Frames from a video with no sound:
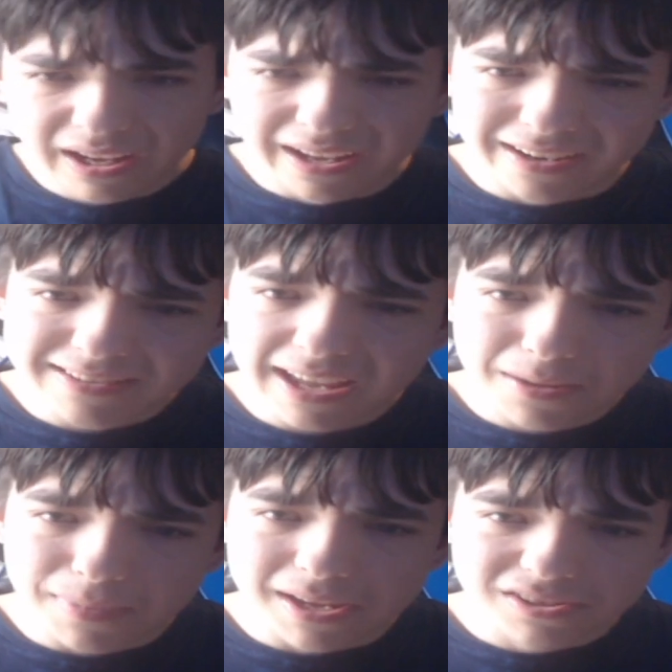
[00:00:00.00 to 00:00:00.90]
And its
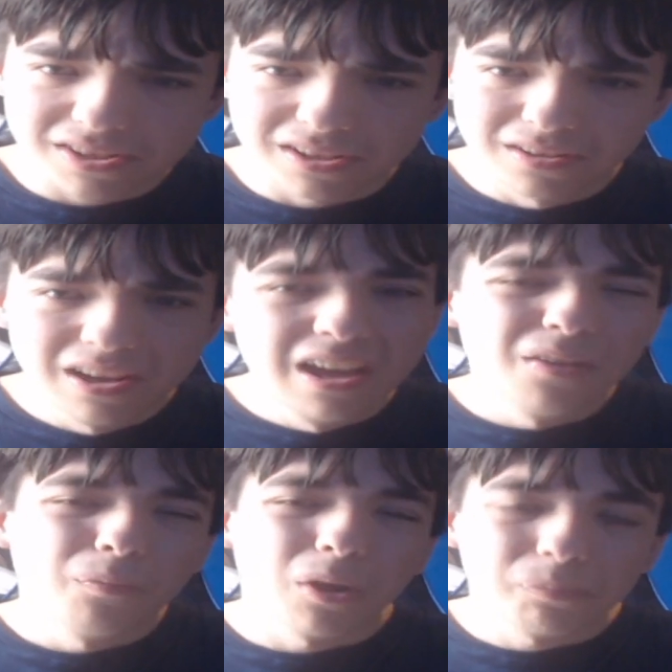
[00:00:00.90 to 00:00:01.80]
animation,
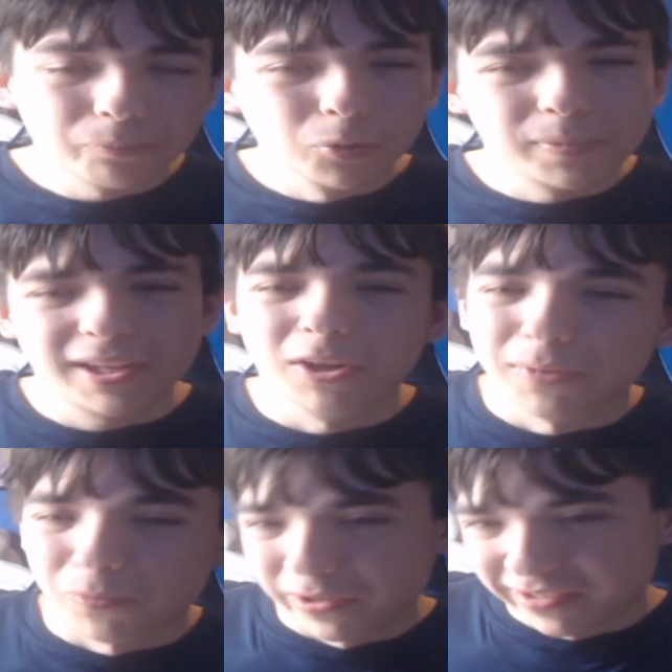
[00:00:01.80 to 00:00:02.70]
well, Ruby
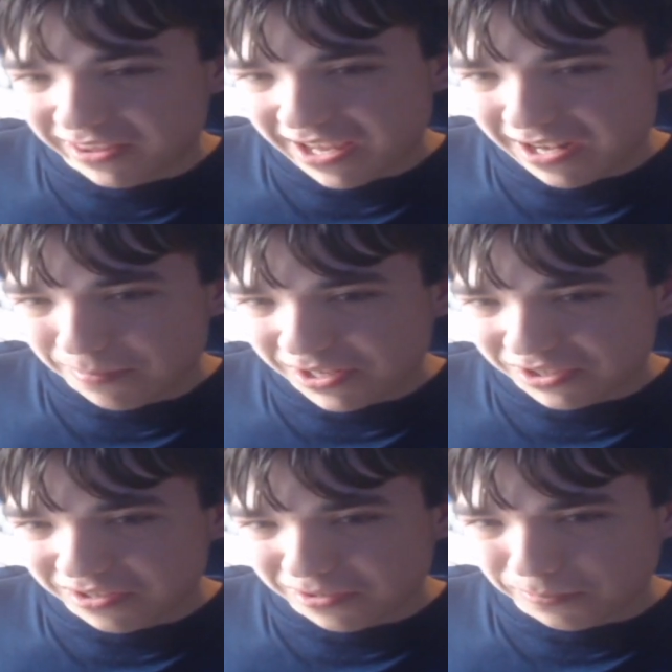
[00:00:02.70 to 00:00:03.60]
Gillman wins in the
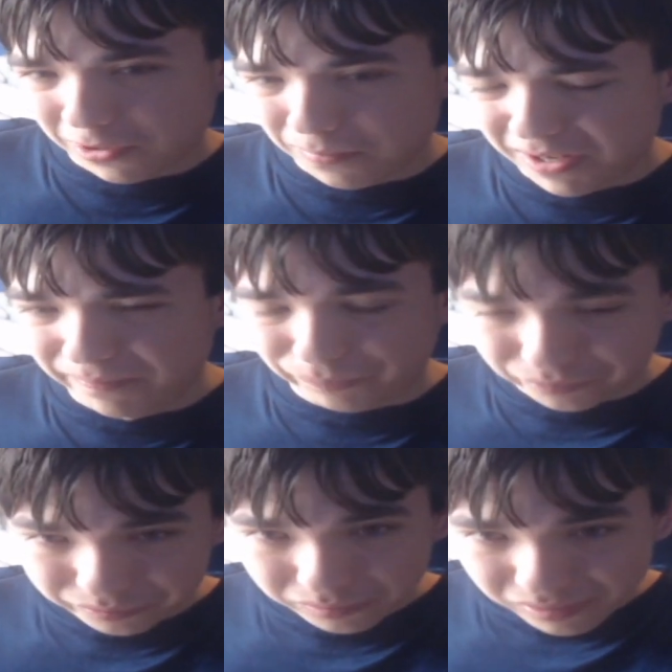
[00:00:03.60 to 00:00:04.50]
animation department,
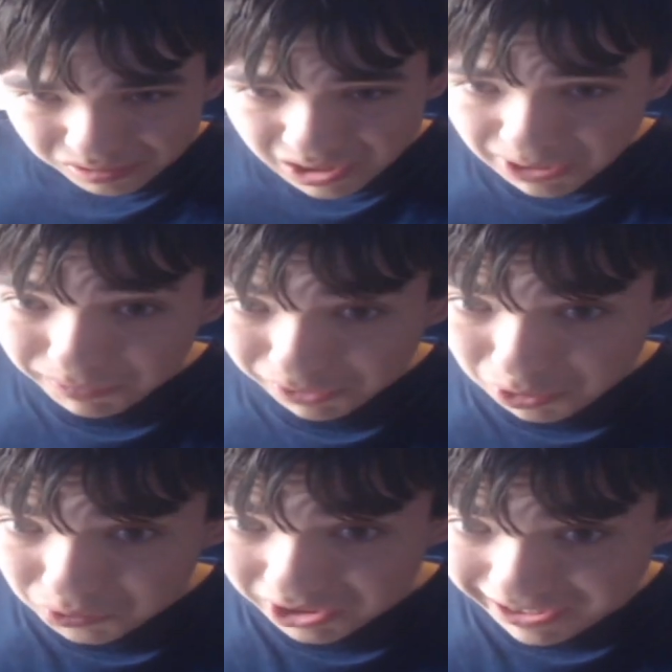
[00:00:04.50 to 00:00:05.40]
but
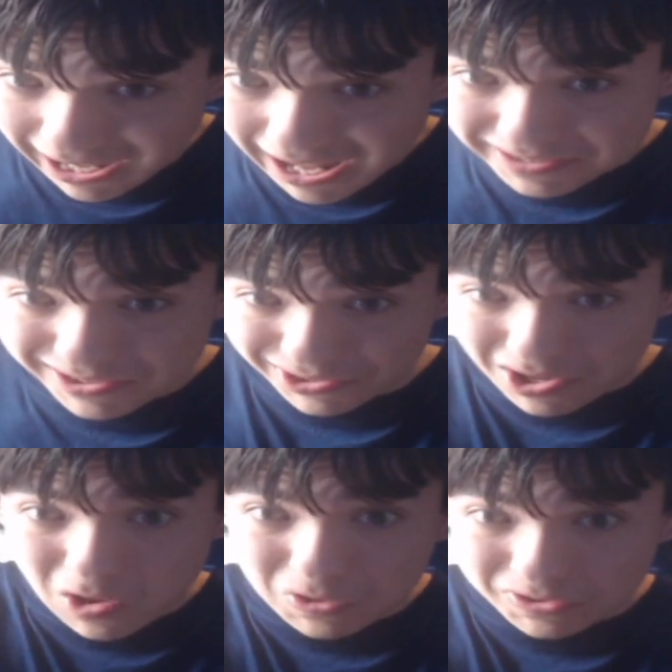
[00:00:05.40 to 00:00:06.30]
Lonely
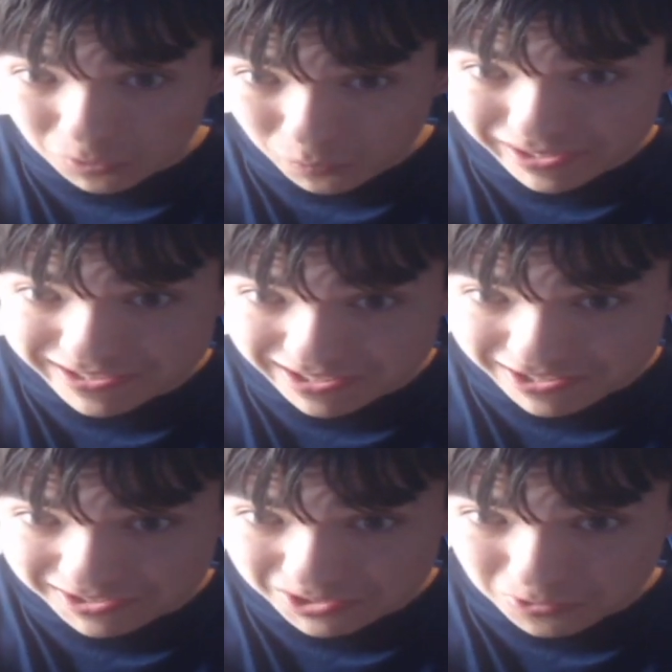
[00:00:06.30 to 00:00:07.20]
Castle also wins in
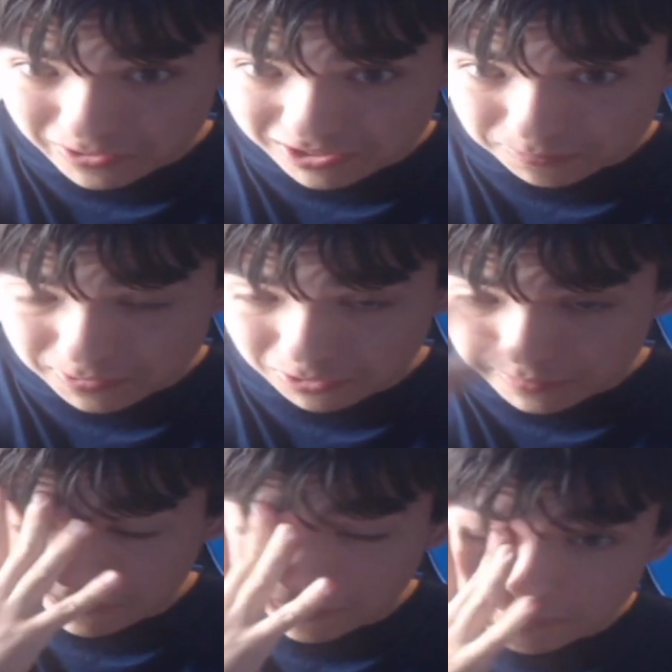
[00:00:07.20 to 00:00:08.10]
the story
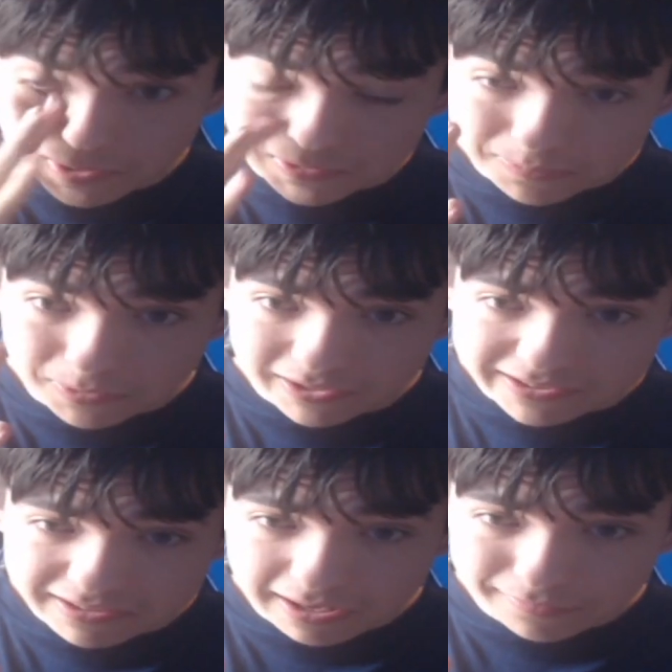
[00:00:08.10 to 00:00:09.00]
department for the most part,
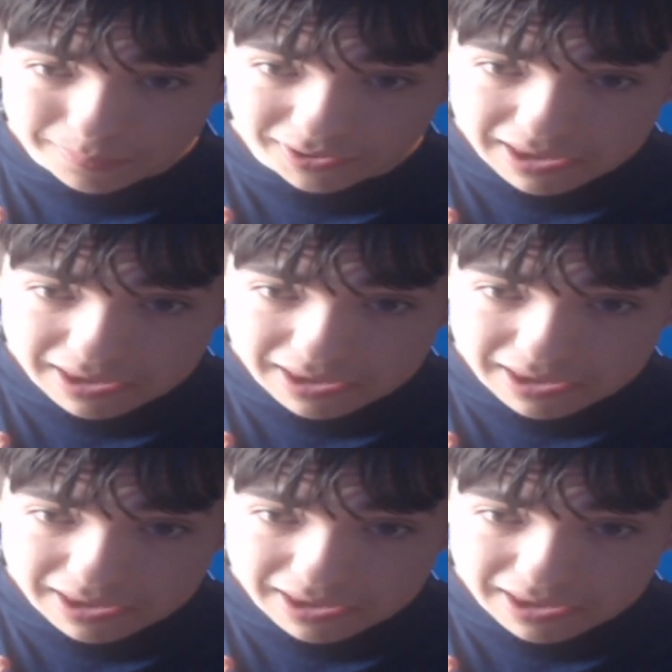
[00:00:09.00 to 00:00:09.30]
aside from the